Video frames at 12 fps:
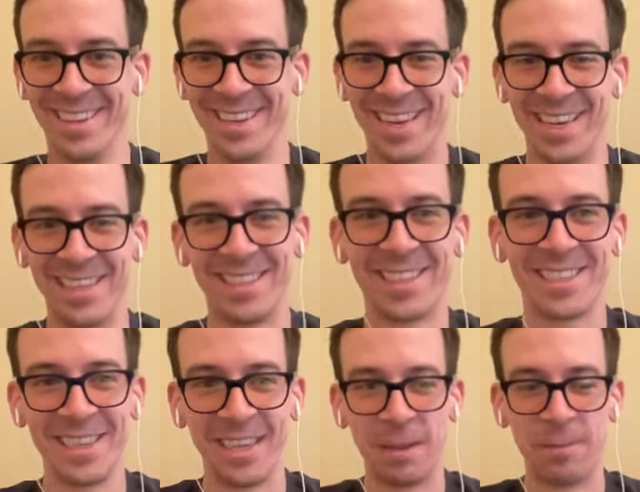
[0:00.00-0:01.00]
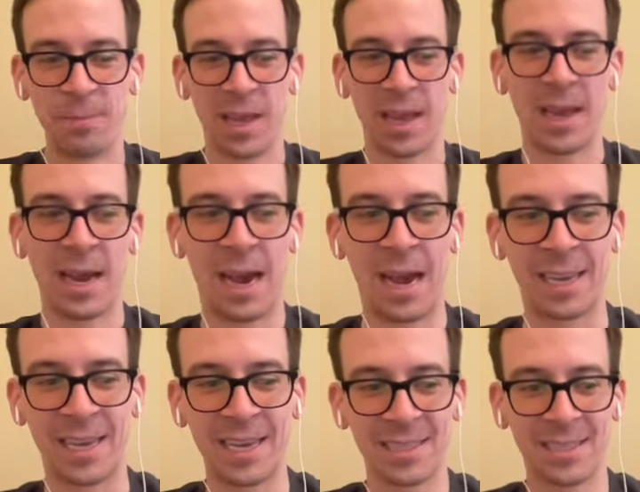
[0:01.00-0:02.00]
It's, I
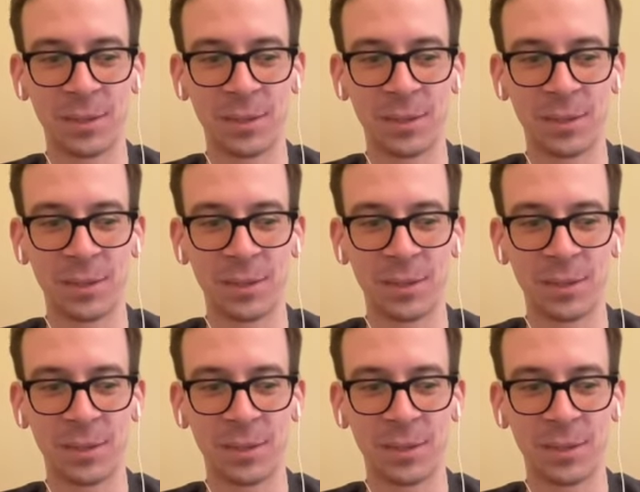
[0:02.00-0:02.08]
guess